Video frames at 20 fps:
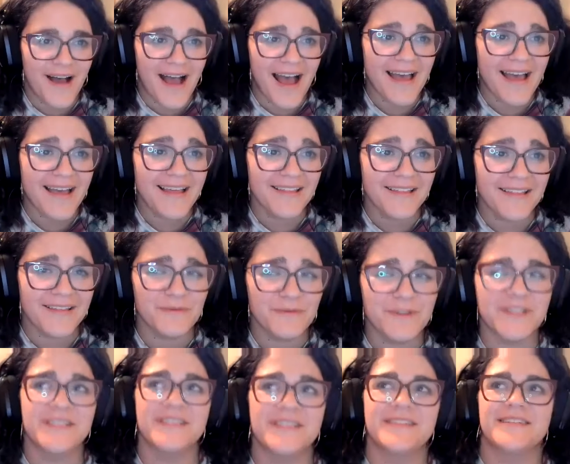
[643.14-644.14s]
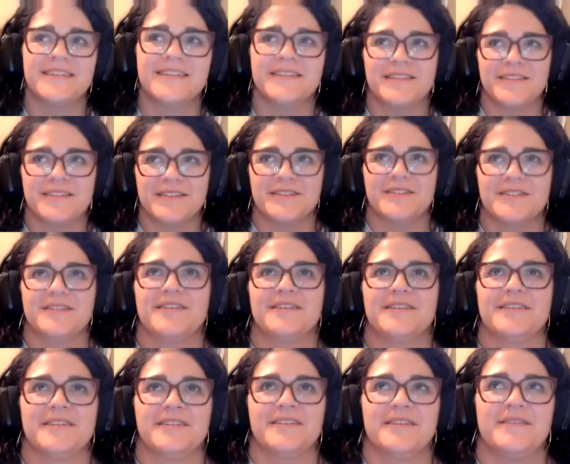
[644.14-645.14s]
I was
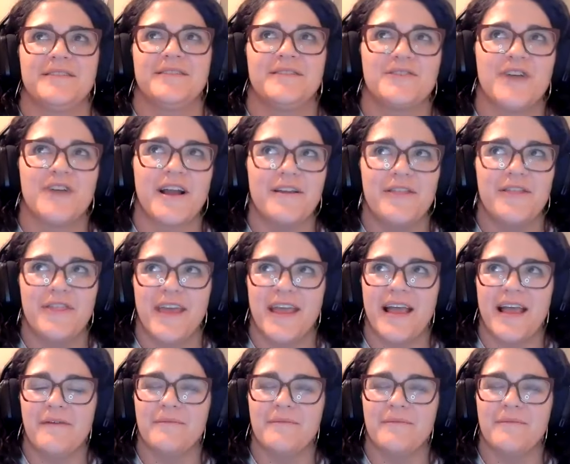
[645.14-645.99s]
trying to think.